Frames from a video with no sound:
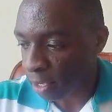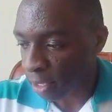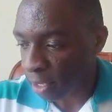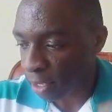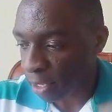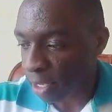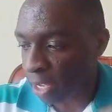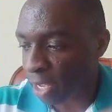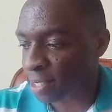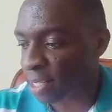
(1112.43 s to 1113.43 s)
has
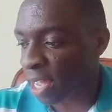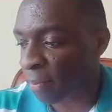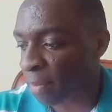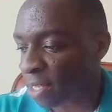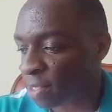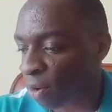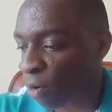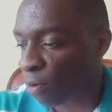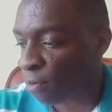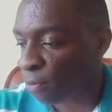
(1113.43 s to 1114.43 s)
a mass
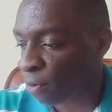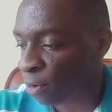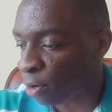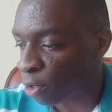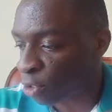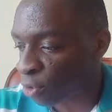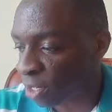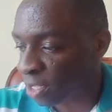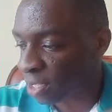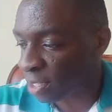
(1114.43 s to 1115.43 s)
of
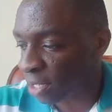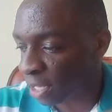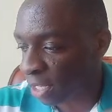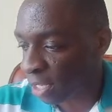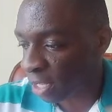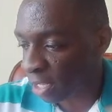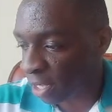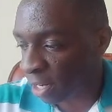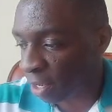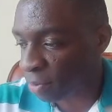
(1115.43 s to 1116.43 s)
23 grams.
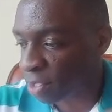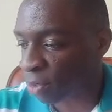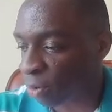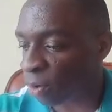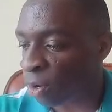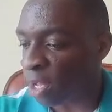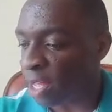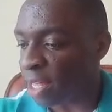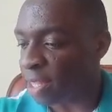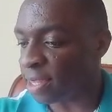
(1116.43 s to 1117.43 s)
So
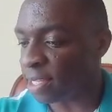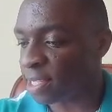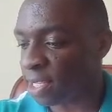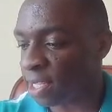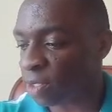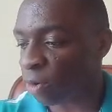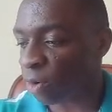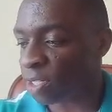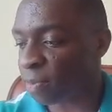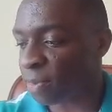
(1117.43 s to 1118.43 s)
this is what it
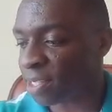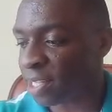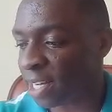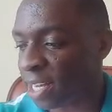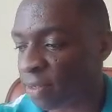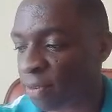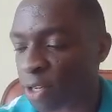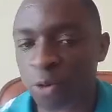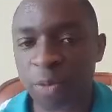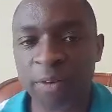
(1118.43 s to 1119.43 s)
means, the relative atomic
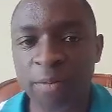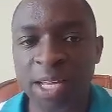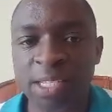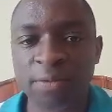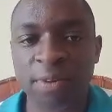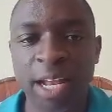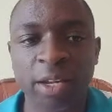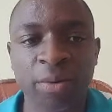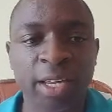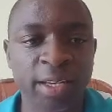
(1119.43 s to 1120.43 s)
mass value in
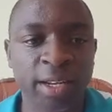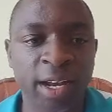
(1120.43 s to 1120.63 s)
grams.